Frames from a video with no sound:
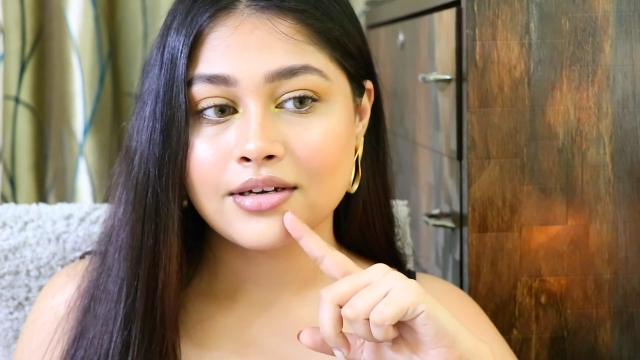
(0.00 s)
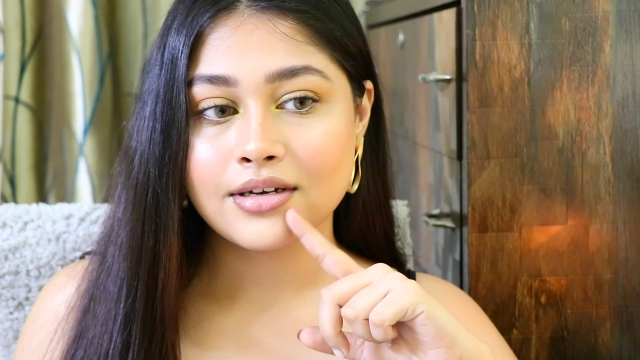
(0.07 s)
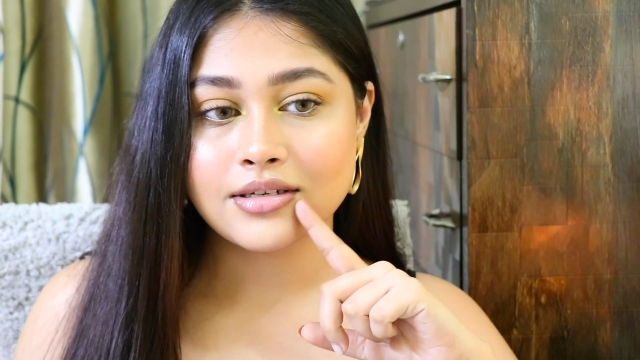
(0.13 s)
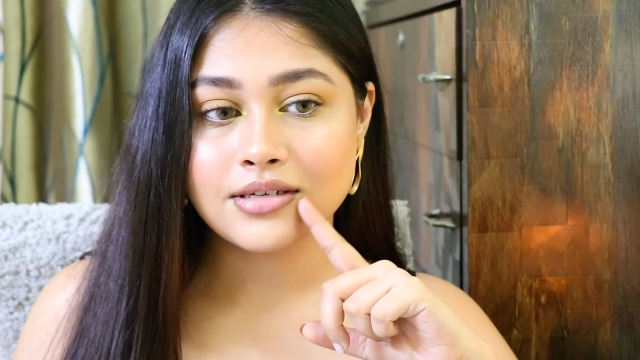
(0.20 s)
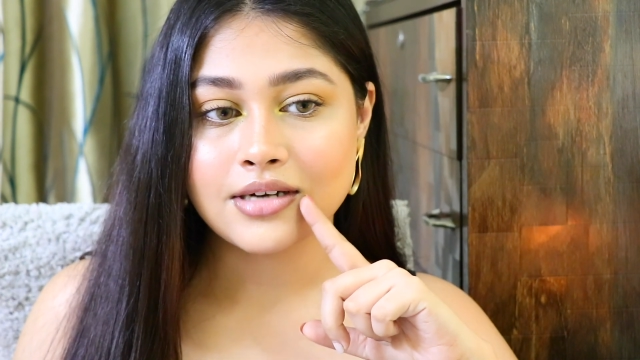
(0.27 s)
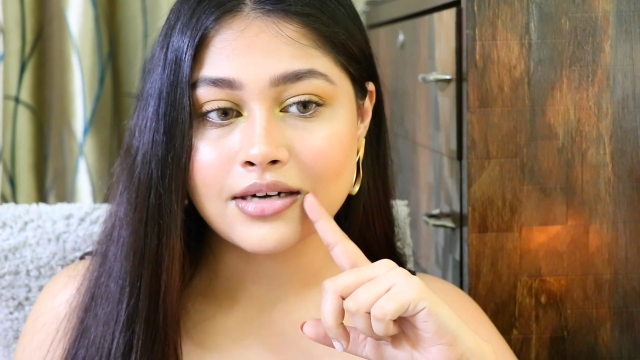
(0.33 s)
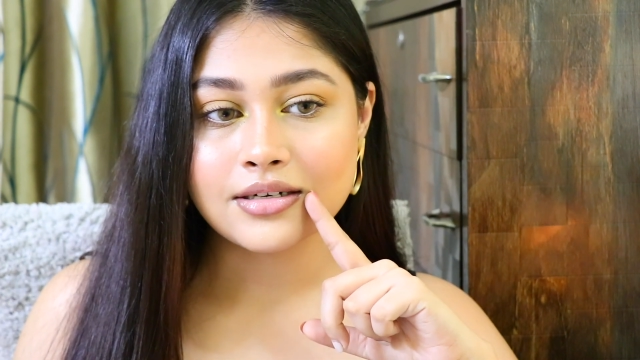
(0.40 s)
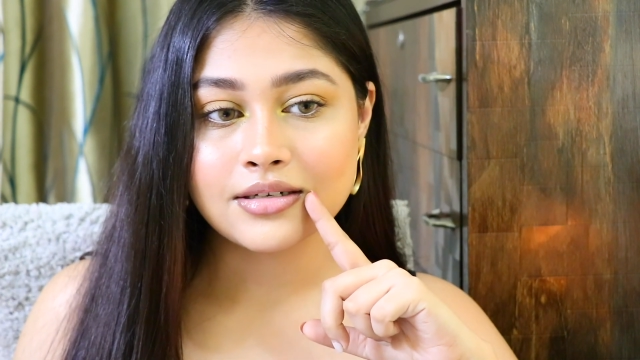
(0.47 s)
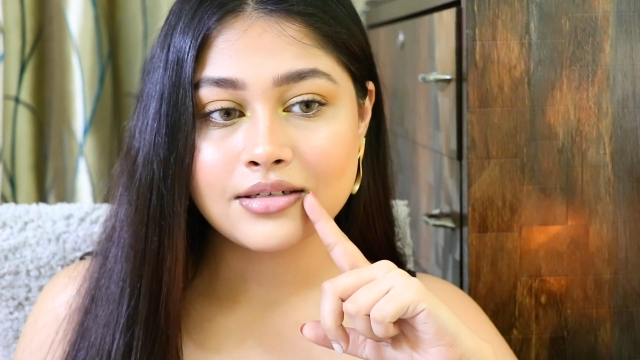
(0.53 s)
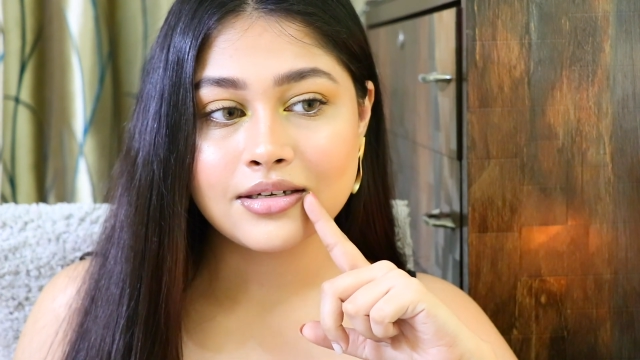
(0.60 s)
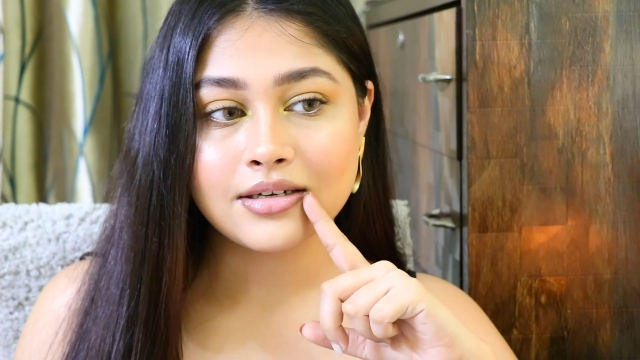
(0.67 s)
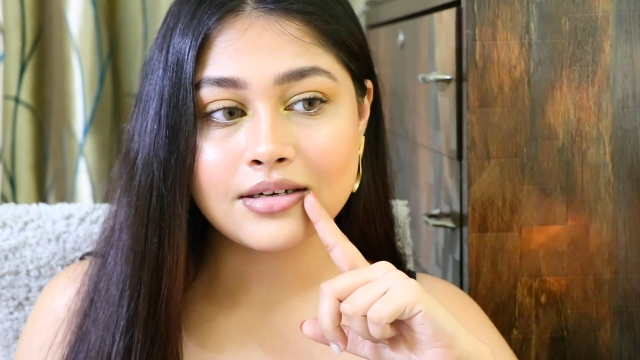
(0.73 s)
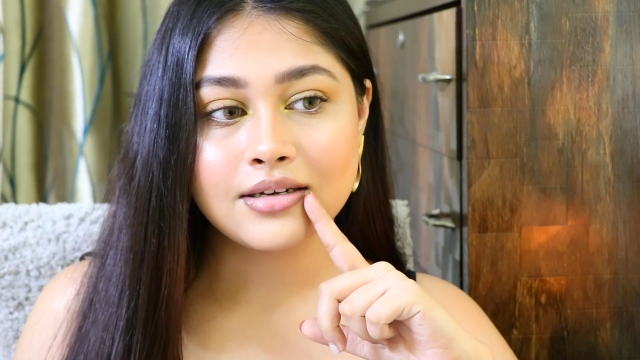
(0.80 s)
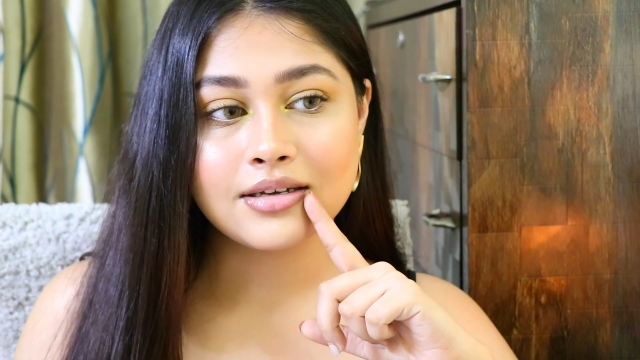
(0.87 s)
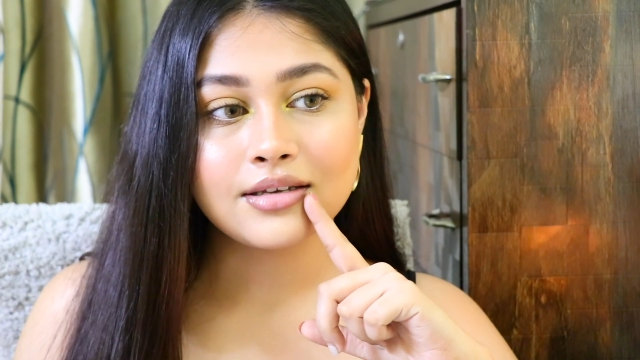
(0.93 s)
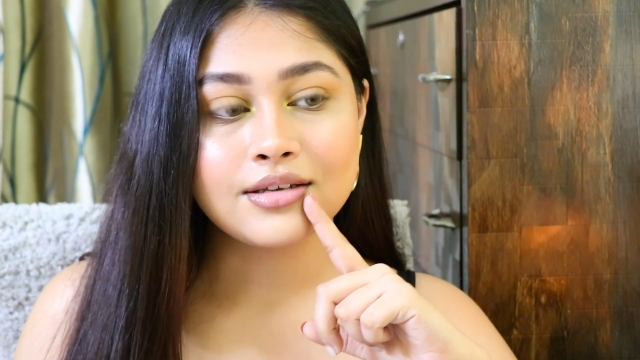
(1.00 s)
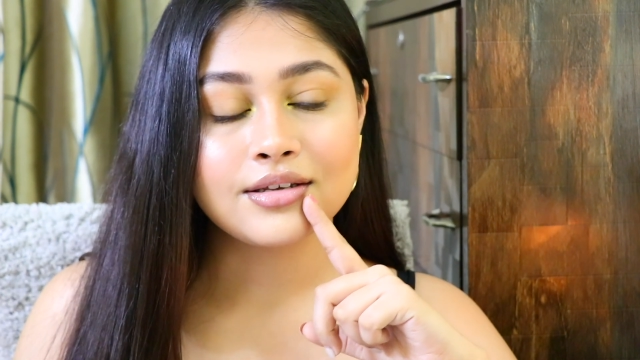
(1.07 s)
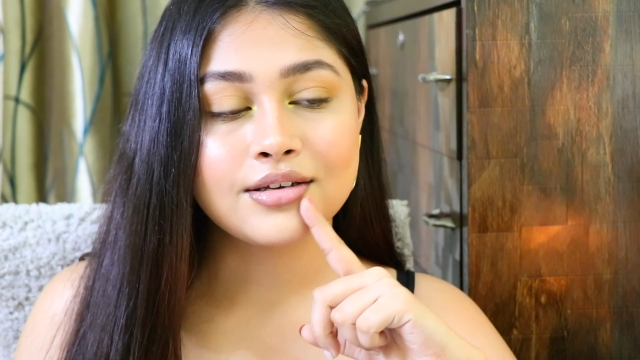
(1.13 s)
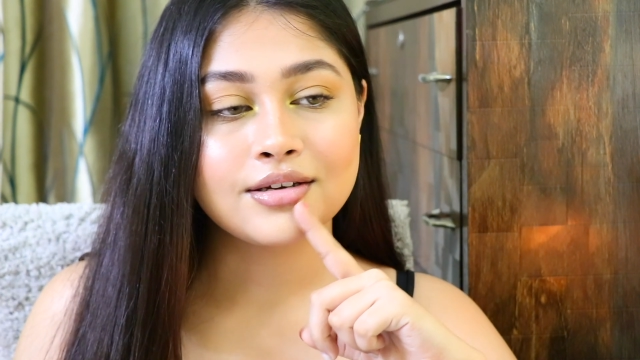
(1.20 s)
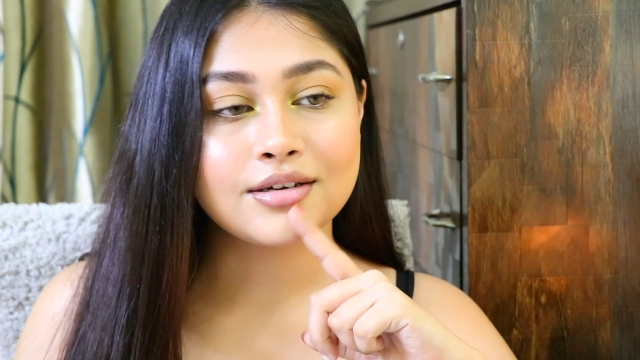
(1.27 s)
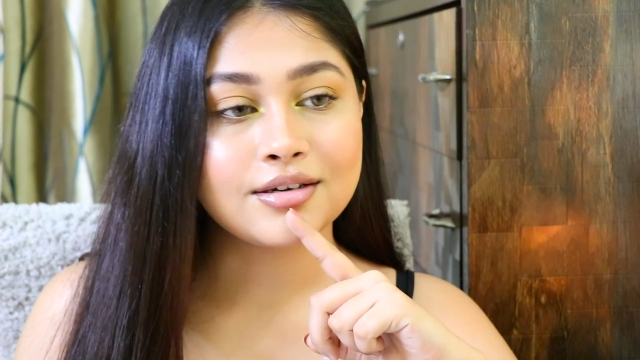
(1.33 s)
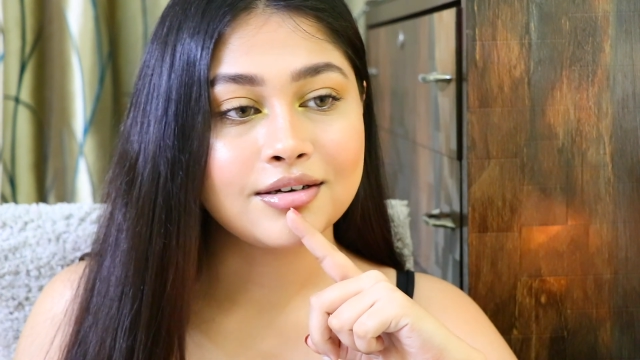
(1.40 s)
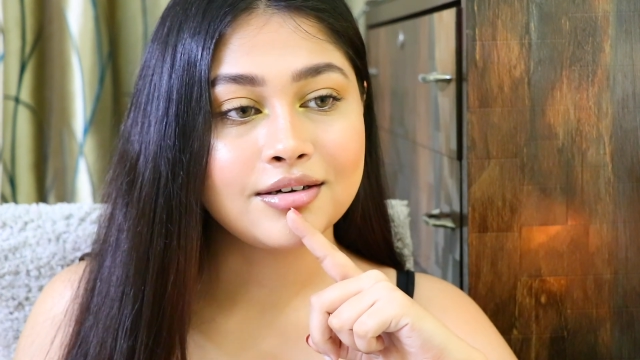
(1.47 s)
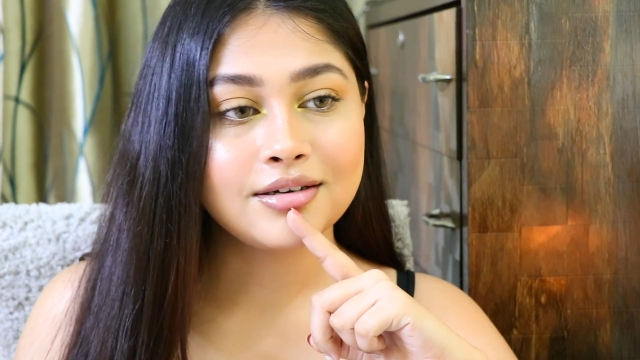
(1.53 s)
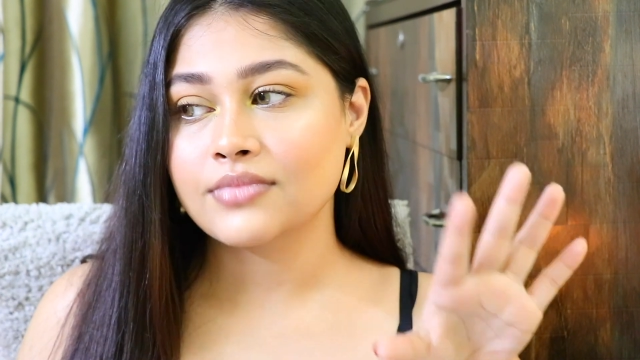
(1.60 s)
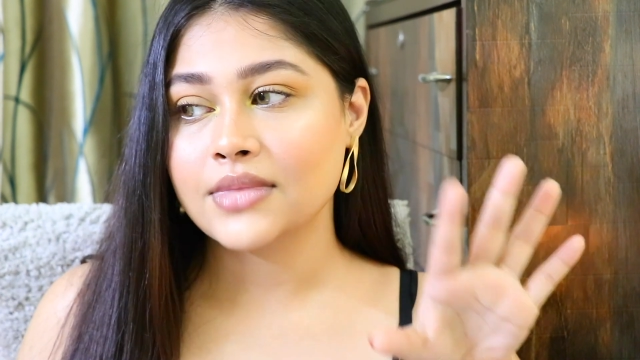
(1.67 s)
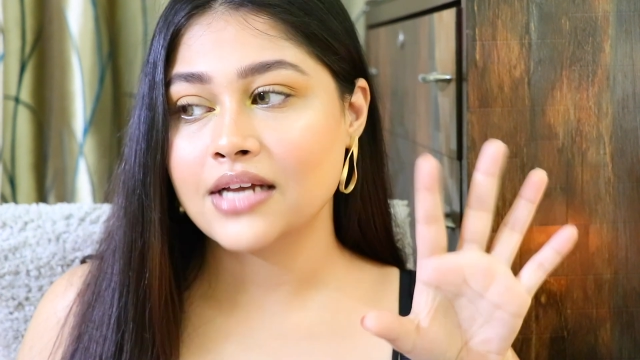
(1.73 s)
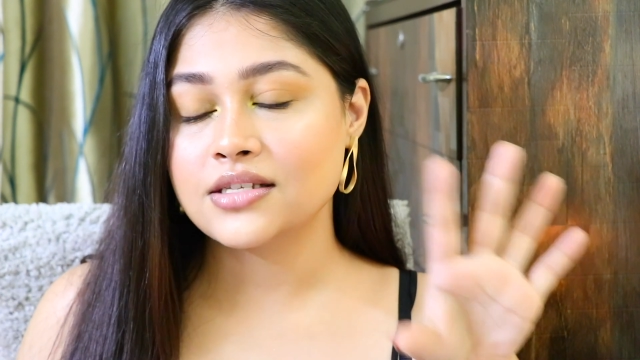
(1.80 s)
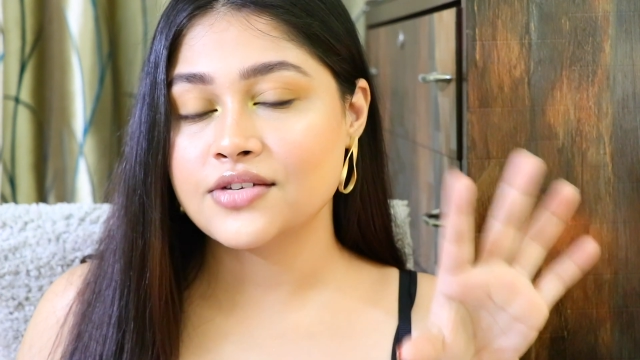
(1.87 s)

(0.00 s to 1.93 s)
Started tingling here.